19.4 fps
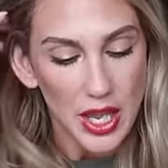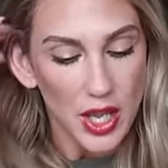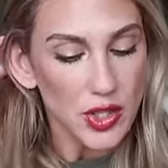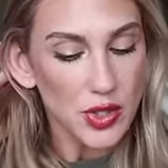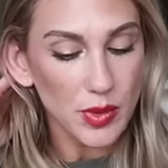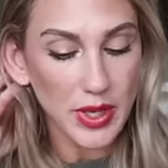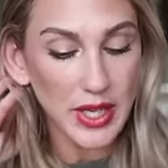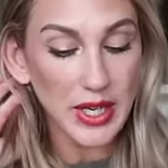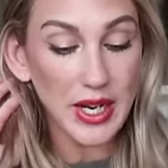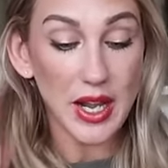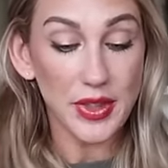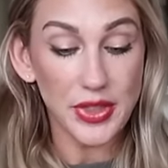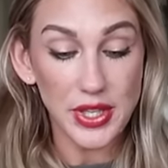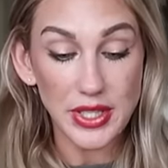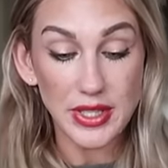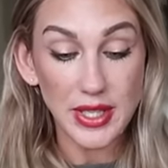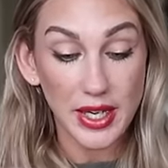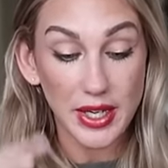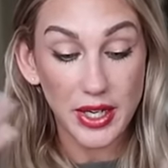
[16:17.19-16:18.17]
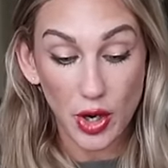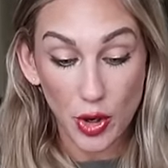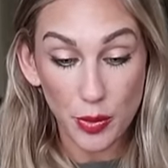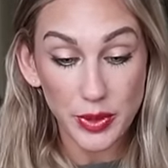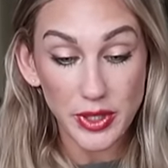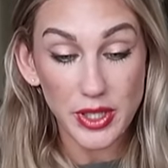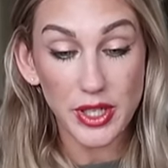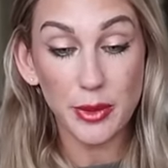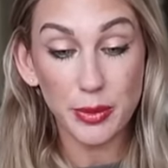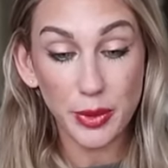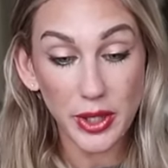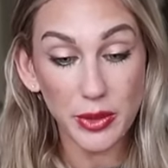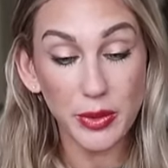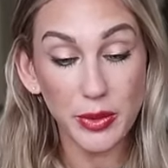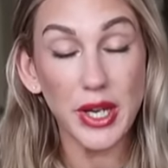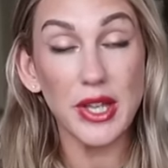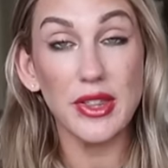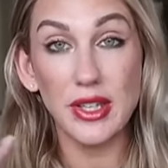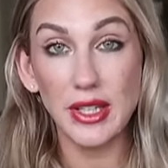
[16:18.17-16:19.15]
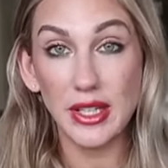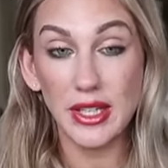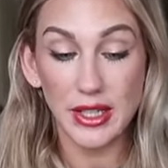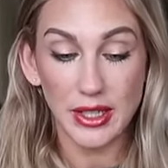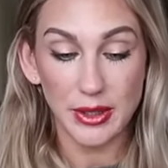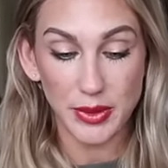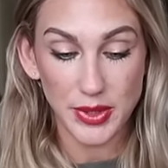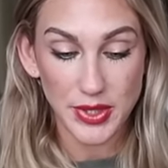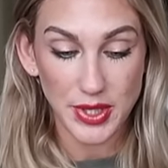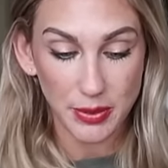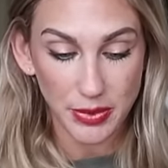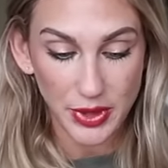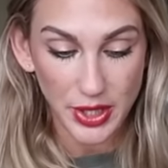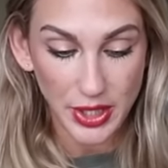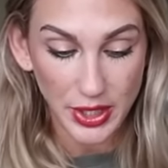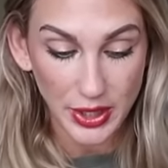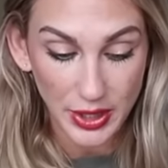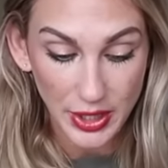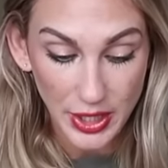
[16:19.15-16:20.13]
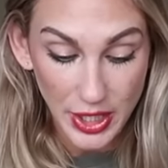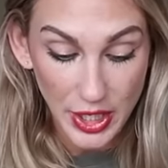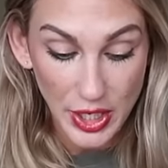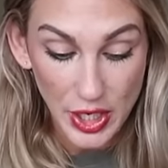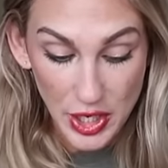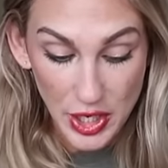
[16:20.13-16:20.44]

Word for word: So when I got this, I opened it up right away thinking it was something